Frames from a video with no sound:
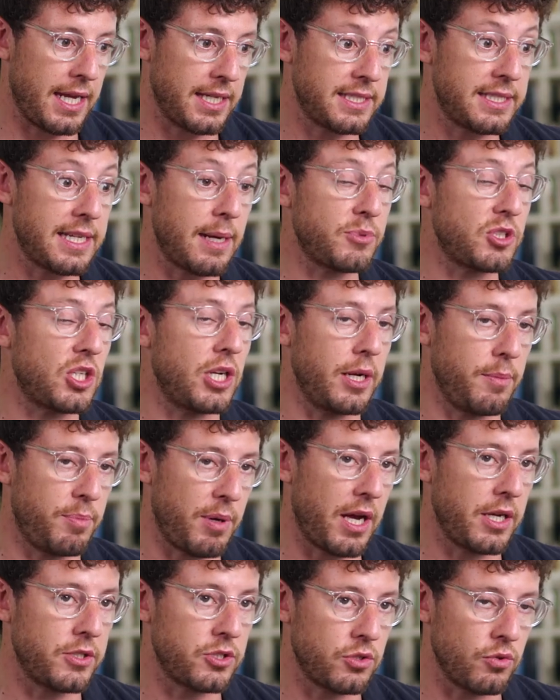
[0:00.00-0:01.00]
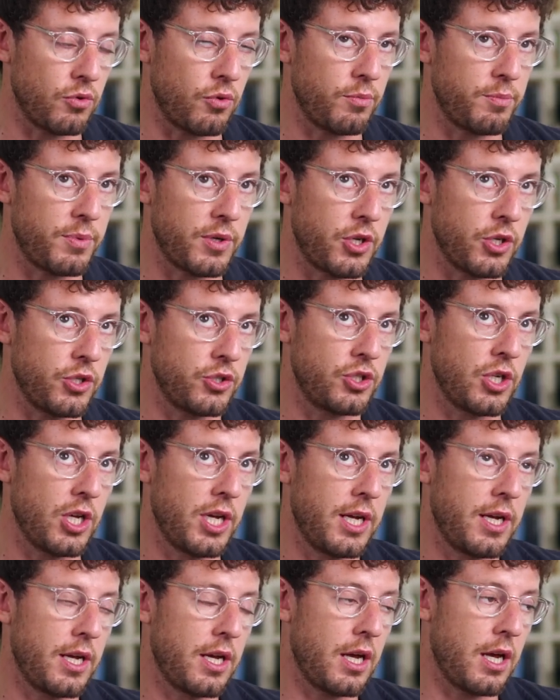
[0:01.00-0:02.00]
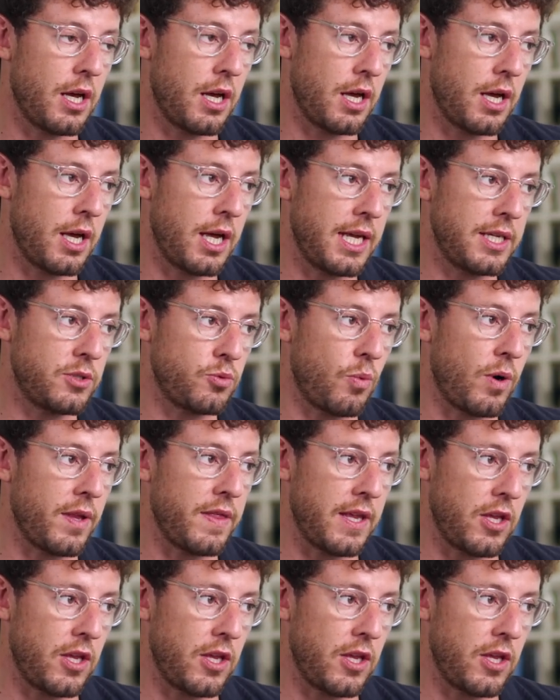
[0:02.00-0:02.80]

exceptionally personal because it's one